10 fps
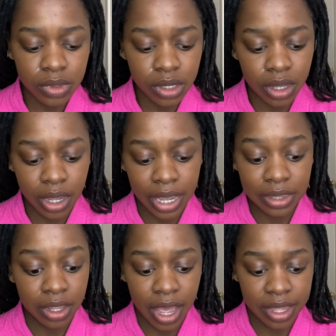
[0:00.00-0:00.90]

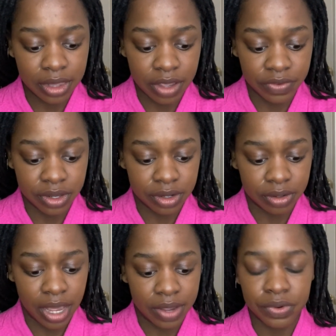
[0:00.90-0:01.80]
I love it.
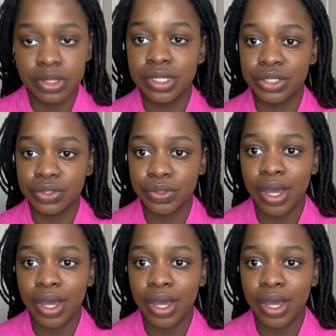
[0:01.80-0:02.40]
I really do.